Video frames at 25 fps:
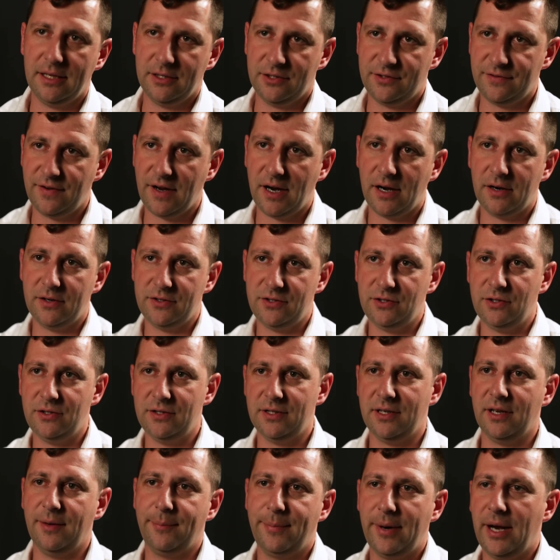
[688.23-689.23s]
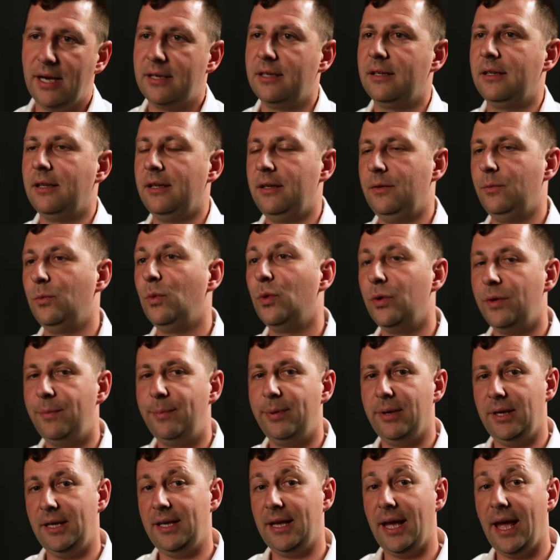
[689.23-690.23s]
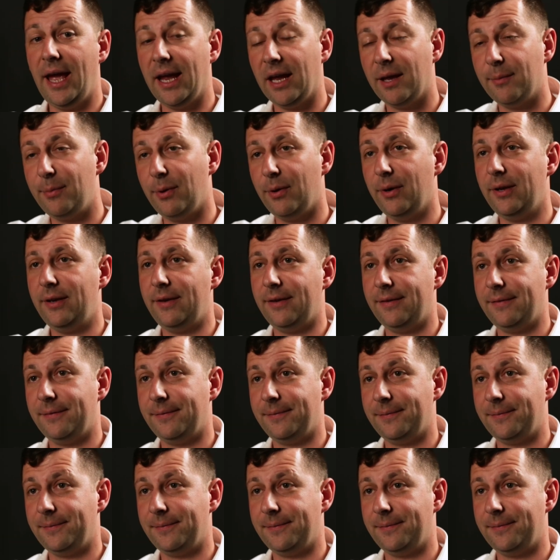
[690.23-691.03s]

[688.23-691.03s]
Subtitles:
as far as using it practically would be your anchor point.